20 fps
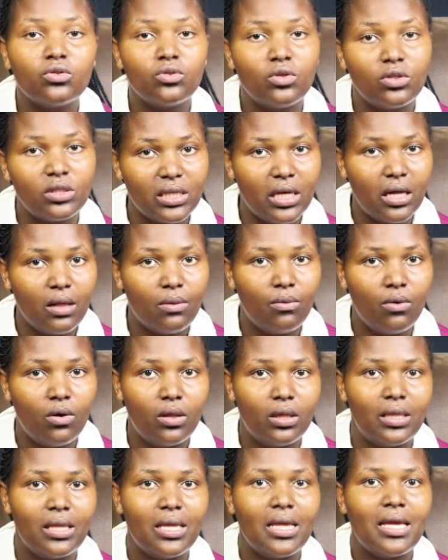no cell
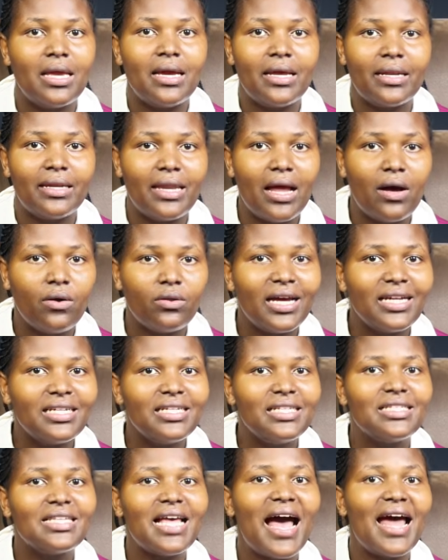wall. Now, that
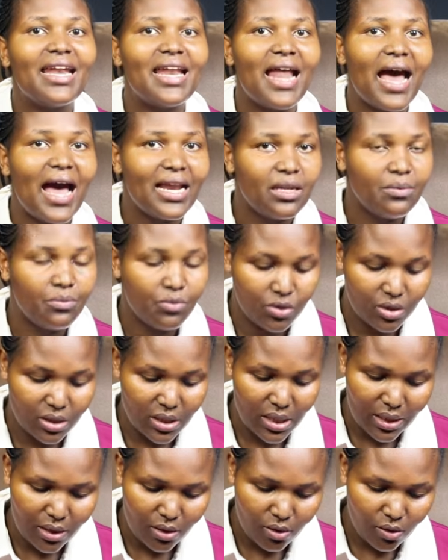is an animal
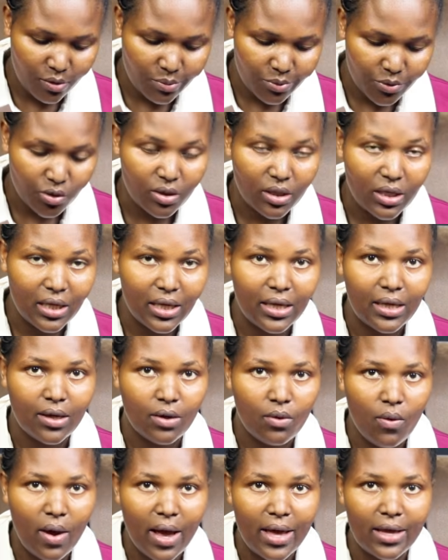cell, option A.
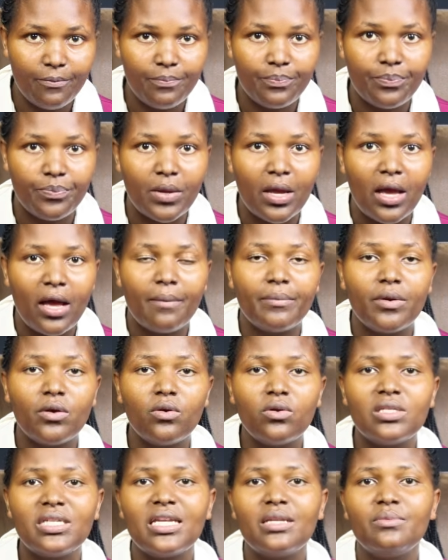Why?
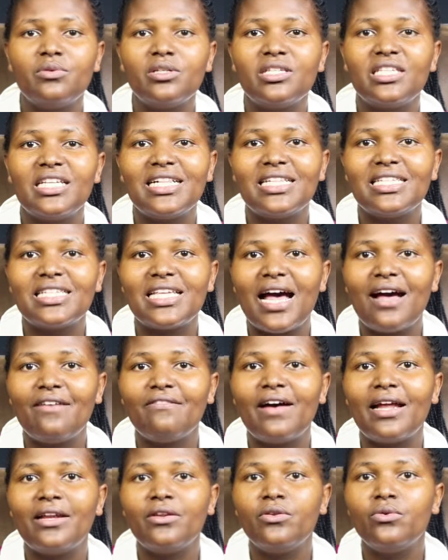Because animal cells
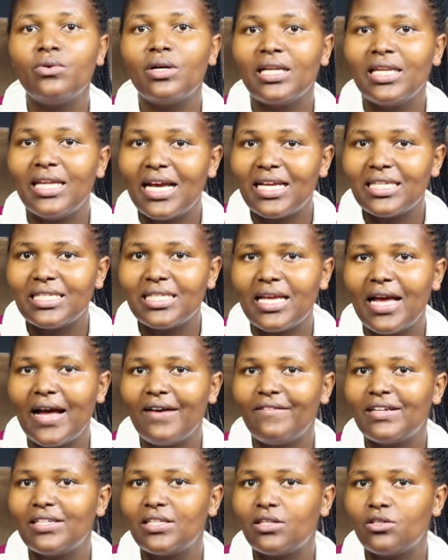have a nucleus, they
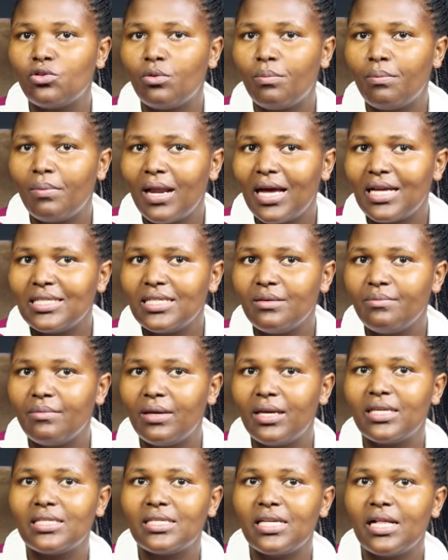have a cytoplasm
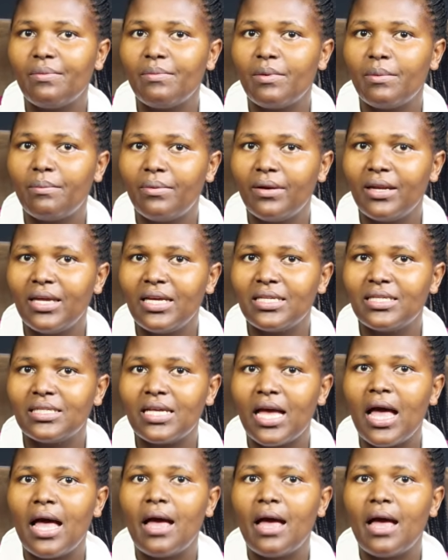and cell membranes,